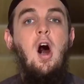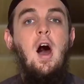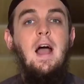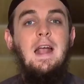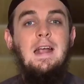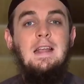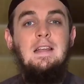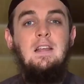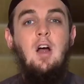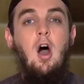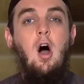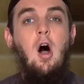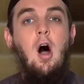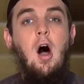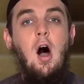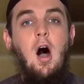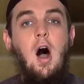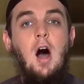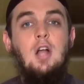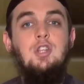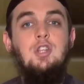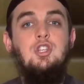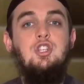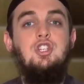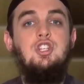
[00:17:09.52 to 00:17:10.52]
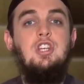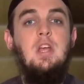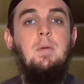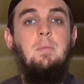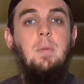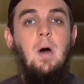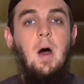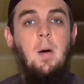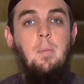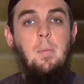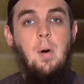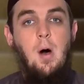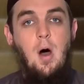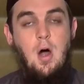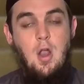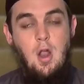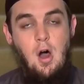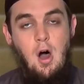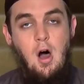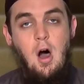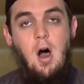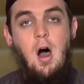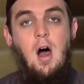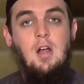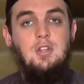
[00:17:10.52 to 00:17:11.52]
in hardship upon
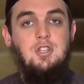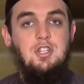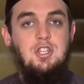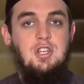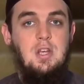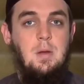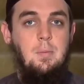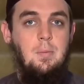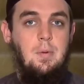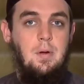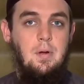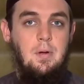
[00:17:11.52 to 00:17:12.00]
hardship.